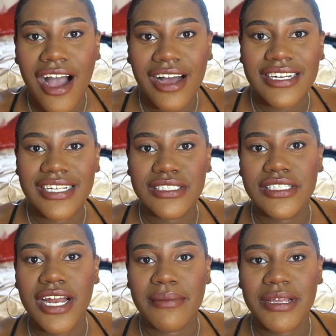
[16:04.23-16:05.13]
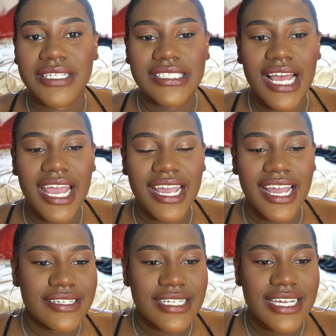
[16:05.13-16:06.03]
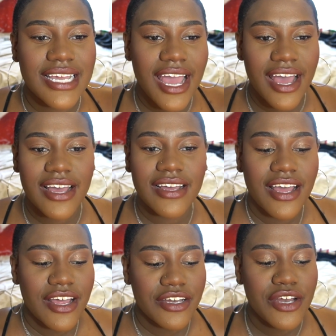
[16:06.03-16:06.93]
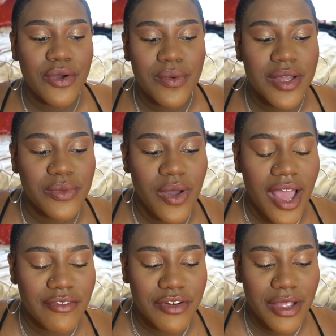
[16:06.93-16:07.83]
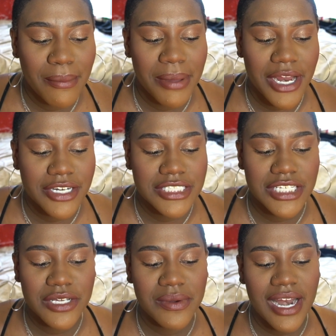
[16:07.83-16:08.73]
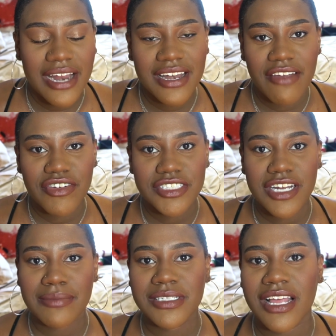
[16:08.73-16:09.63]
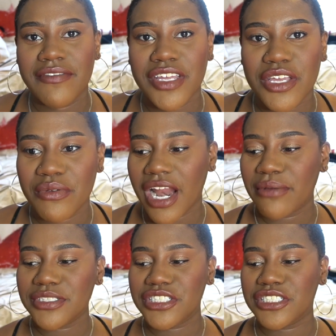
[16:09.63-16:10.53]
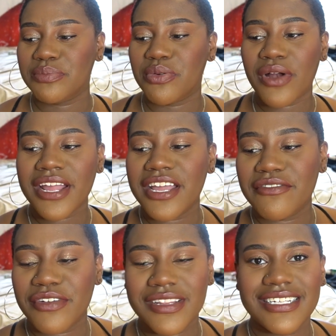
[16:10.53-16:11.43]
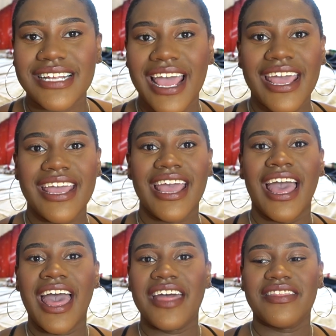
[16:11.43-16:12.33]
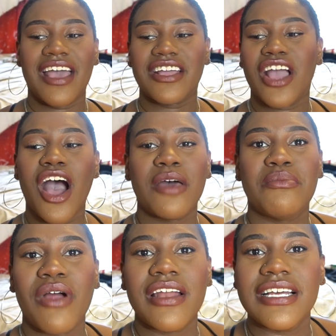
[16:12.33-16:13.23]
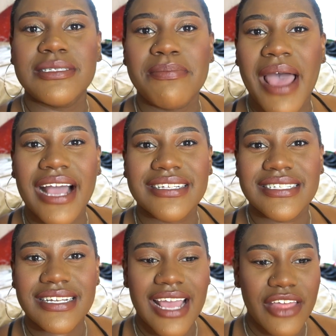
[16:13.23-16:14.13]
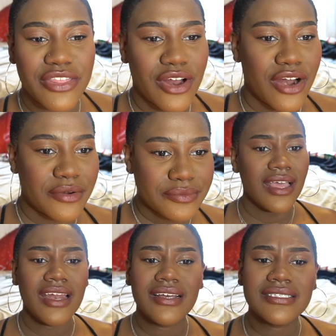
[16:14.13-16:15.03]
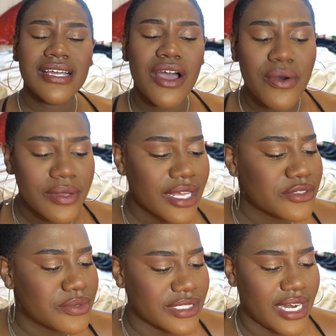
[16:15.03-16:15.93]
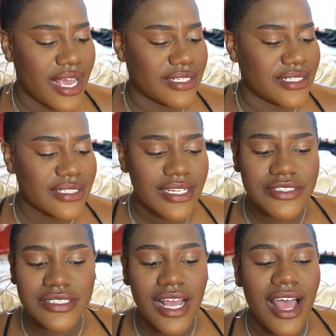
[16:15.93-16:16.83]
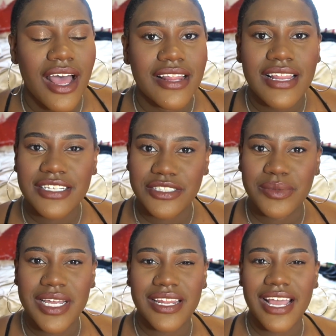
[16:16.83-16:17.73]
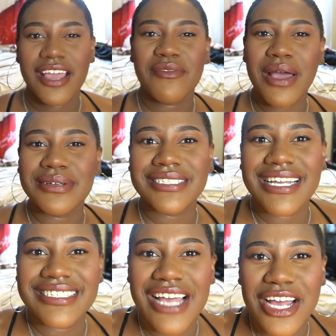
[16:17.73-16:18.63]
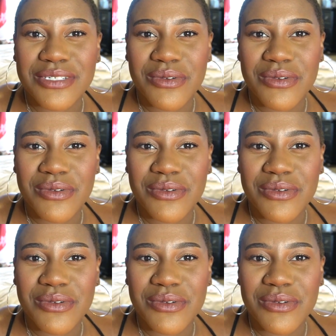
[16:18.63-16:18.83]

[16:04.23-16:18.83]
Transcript: on Instagram, he was like, yeah, no one will ever compare to you, and I never stopped loving you, and I was just praying for the day that God brought us back together. And I was like, oh, well, that's really nice. Like that's sweet. Like if I was like Taj